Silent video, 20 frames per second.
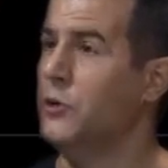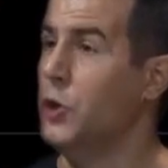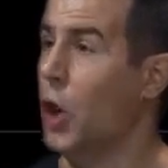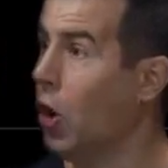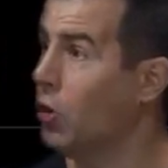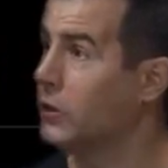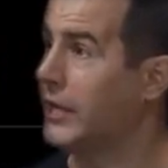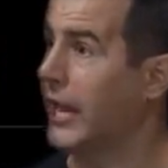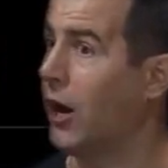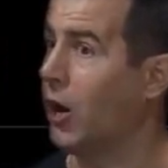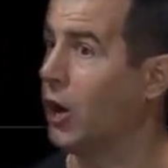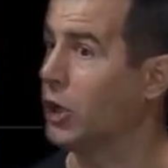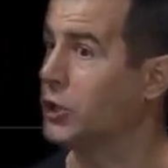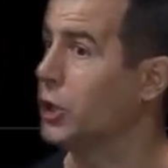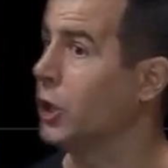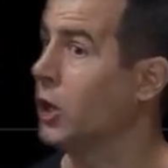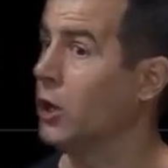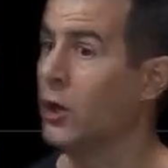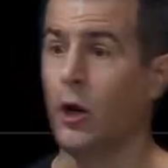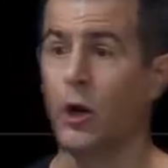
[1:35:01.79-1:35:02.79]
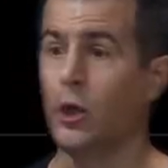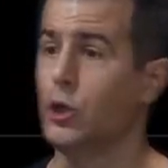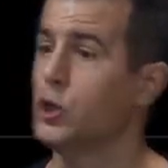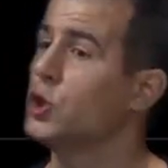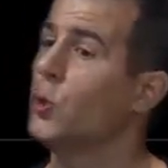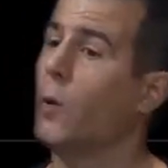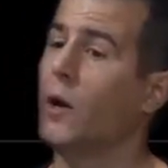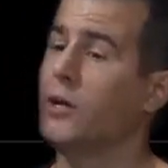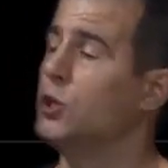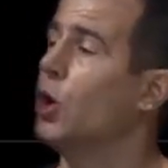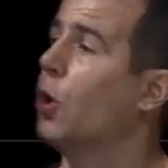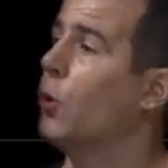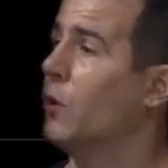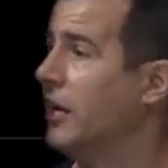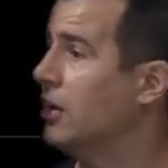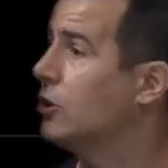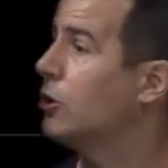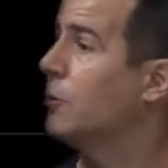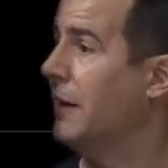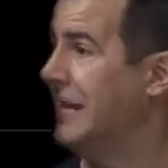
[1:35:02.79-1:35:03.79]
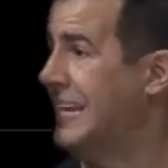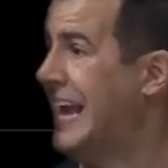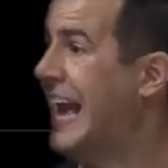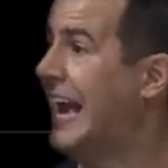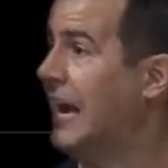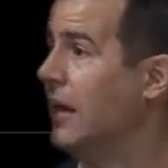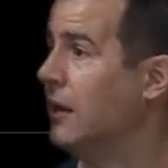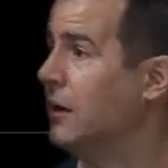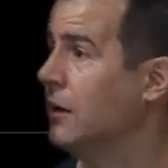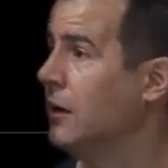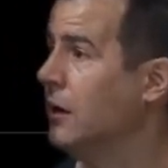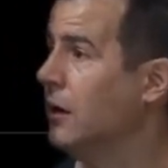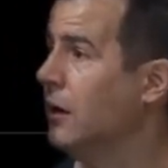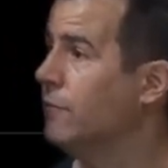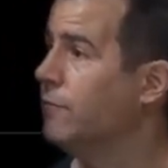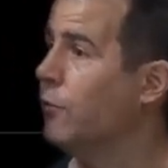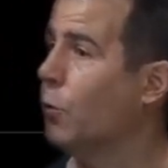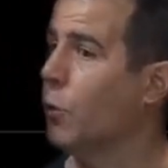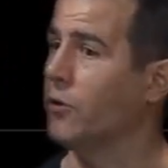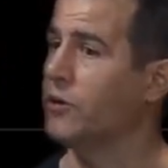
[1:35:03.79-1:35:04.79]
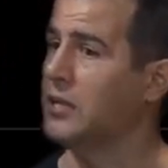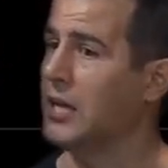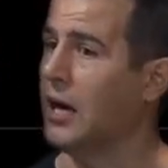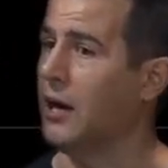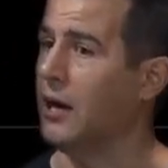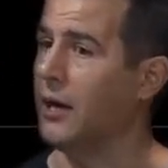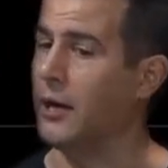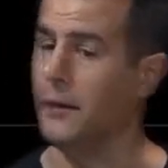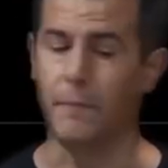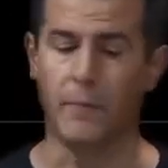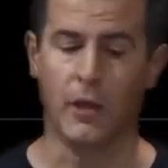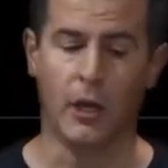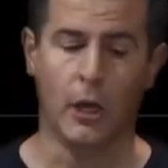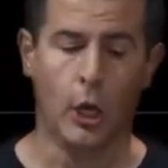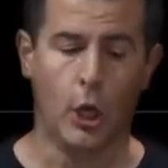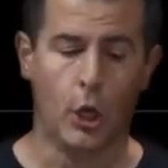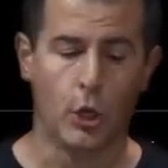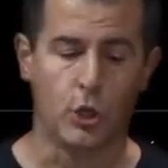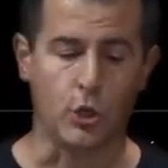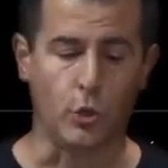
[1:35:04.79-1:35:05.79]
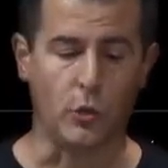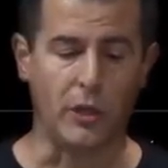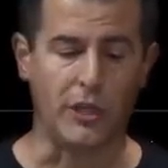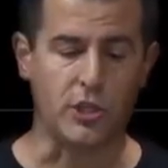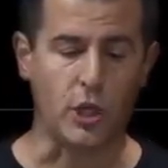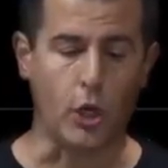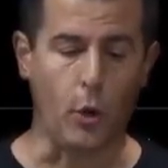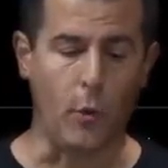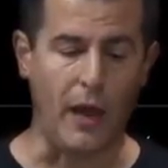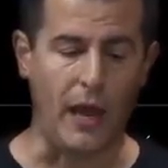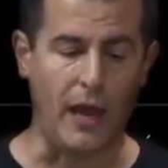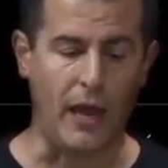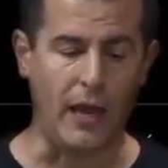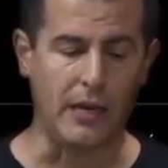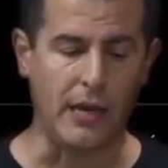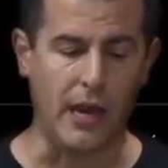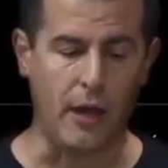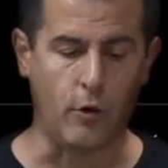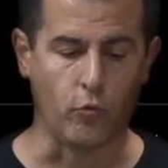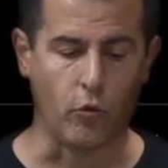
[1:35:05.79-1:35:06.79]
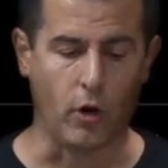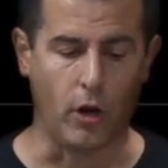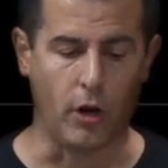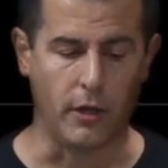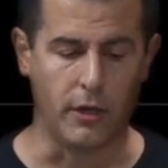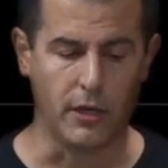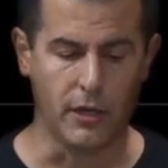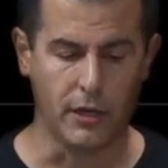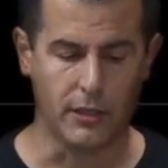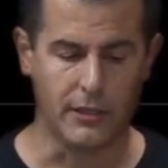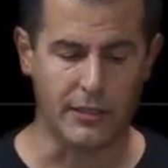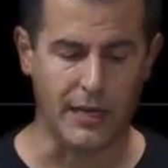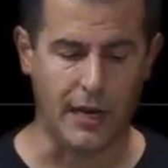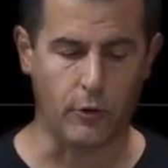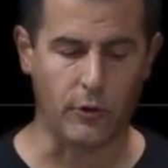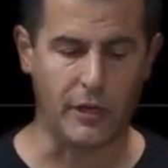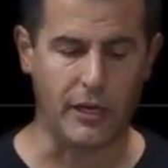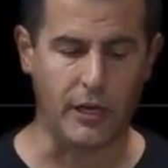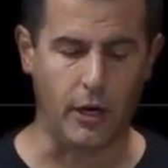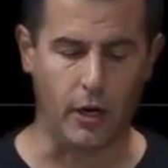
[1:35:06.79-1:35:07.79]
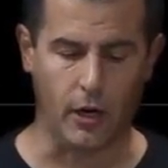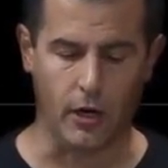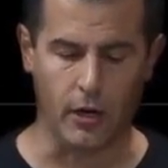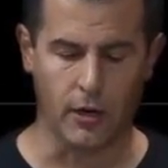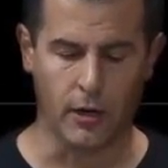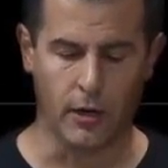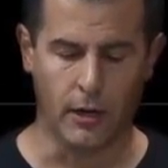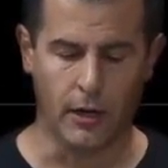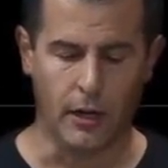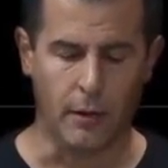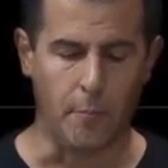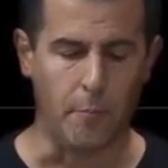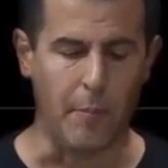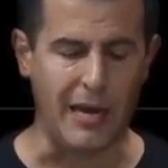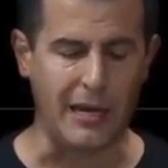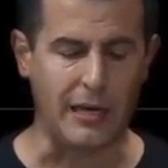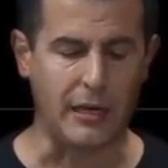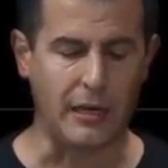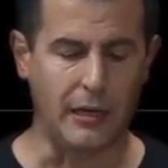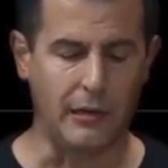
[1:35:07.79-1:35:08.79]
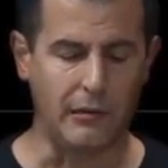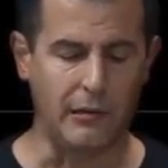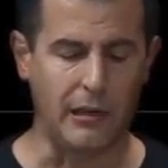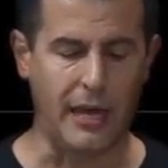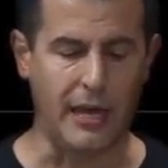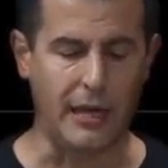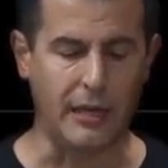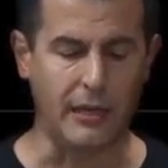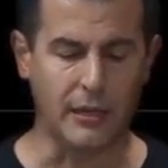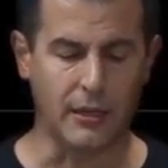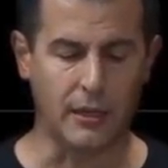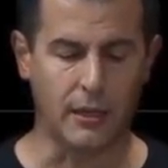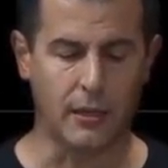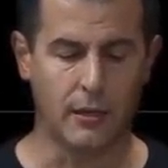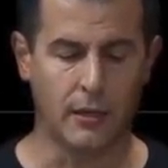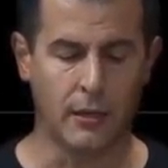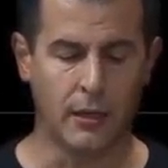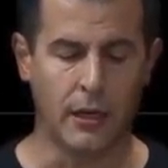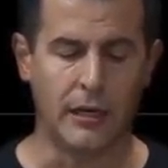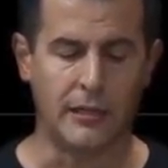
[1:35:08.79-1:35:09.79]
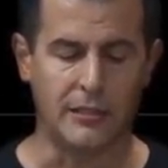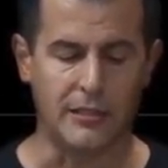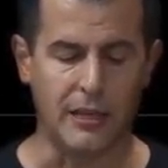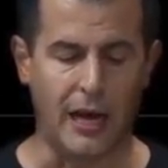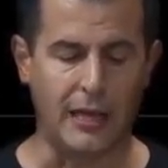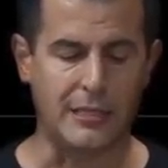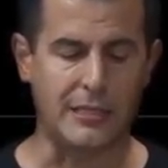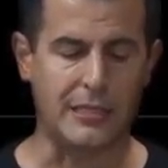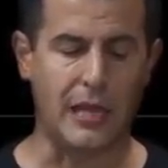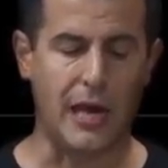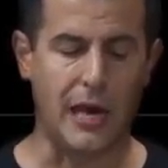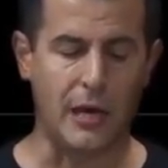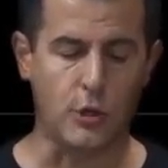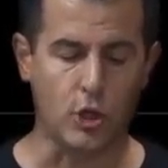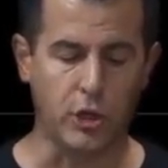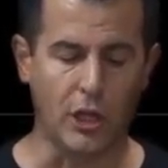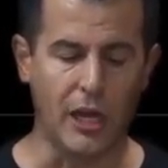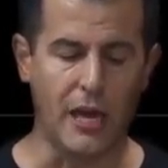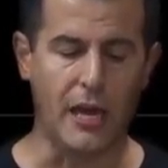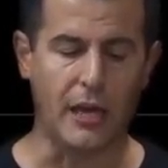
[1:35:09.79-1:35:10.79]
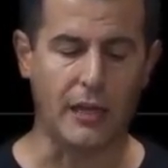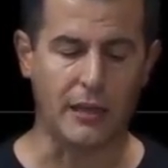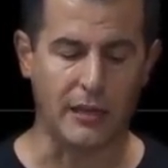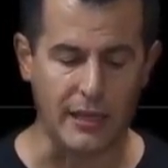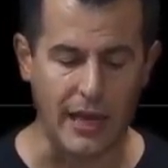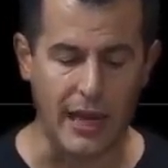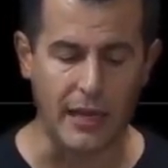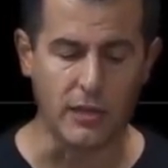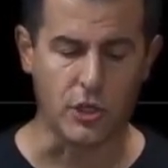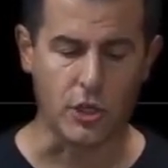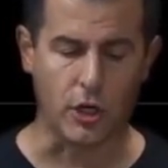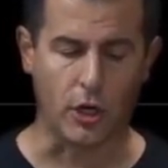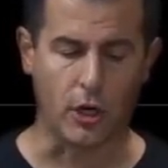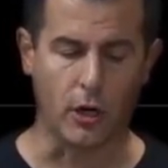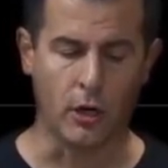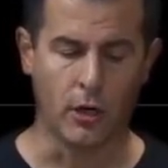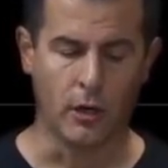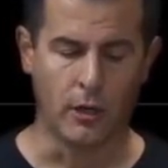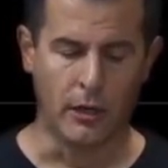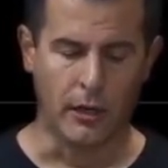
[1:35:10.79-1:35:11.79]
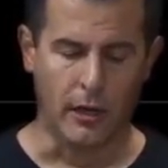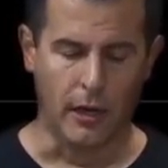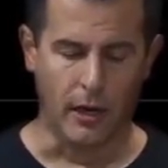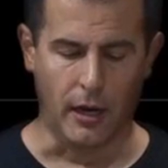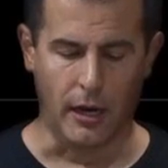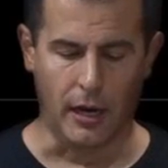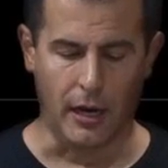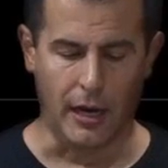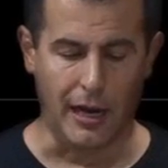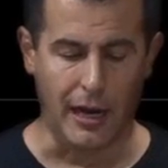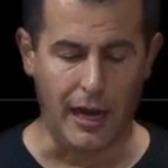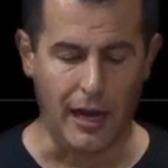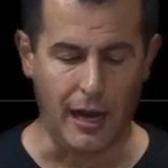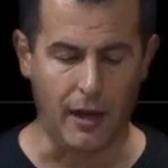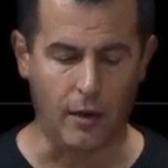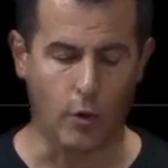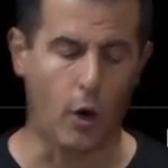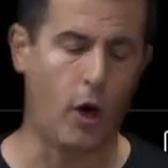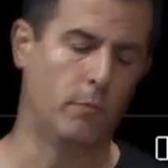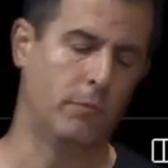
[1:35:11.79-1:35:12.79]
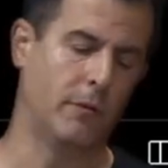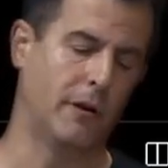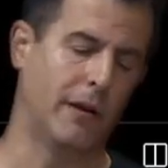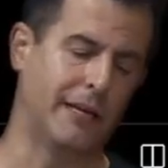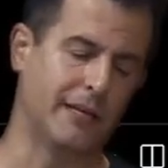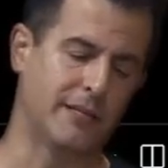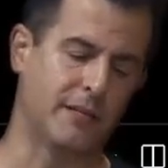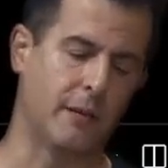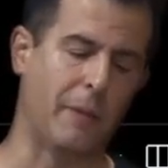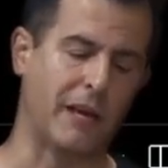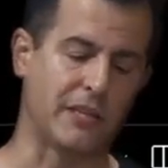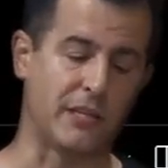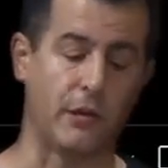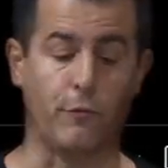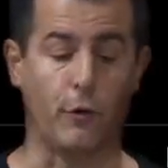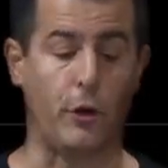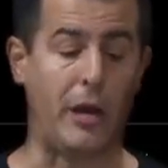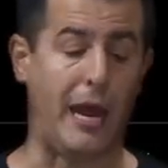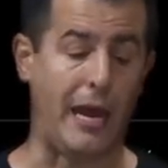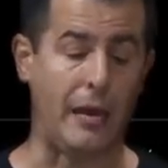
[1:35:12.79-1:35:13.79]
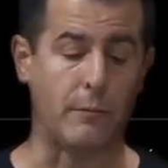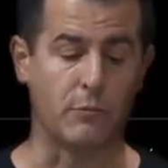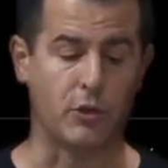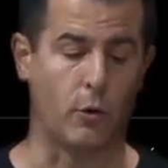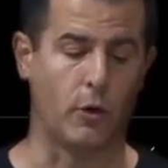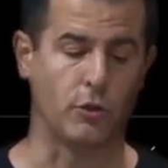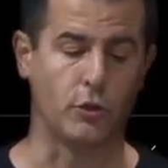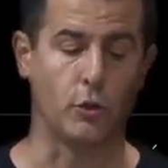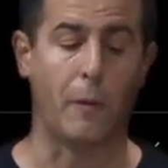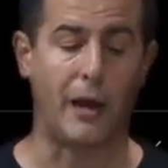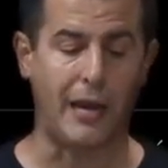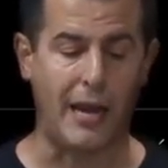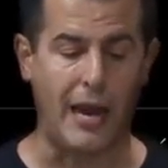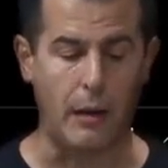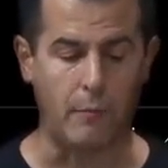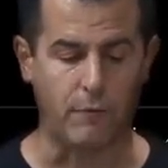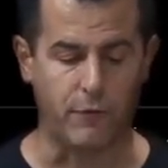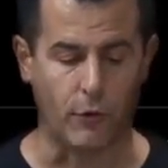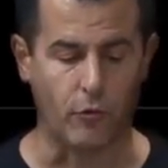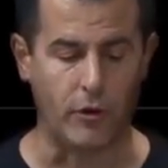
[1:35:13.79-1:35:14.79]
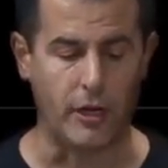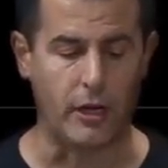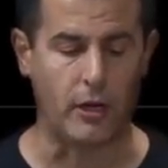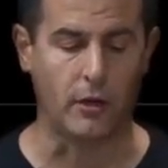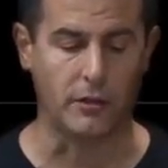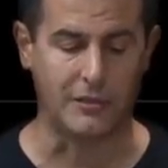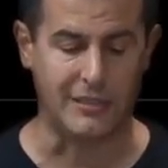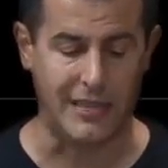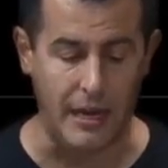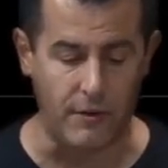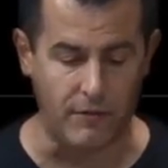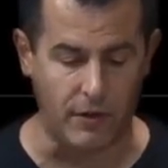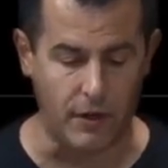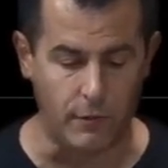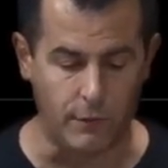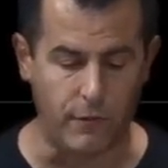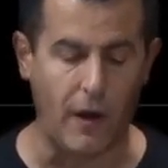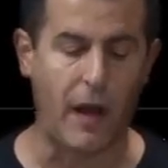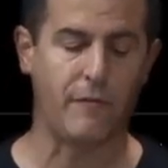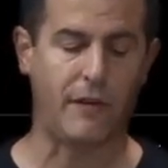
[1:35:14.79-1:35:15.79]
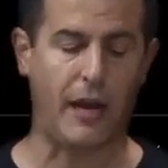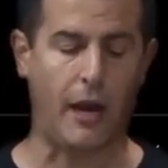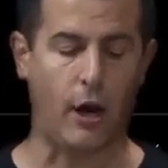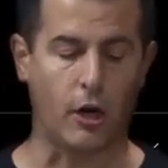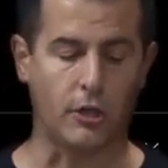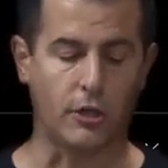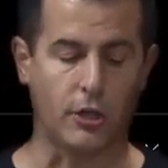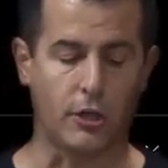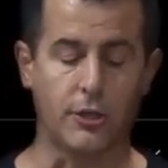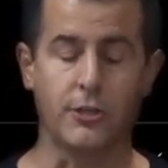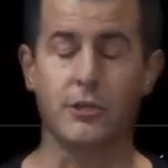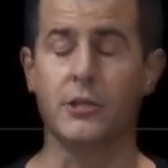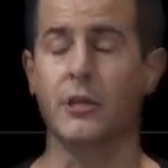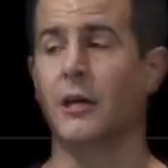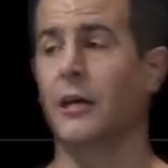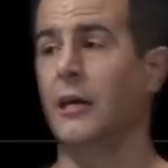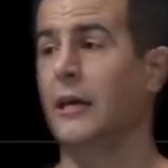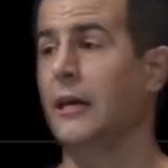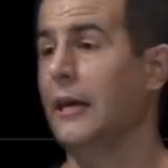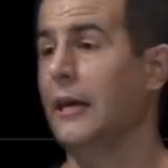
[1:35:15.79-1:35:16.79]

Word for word: null character, so I don't increment n a fourth time. So let's go ahead and run down here, make length, dot slash length, enter. Uh, hi, well, I guess I'm asking for name, so I'll do my name for real. David, five characters,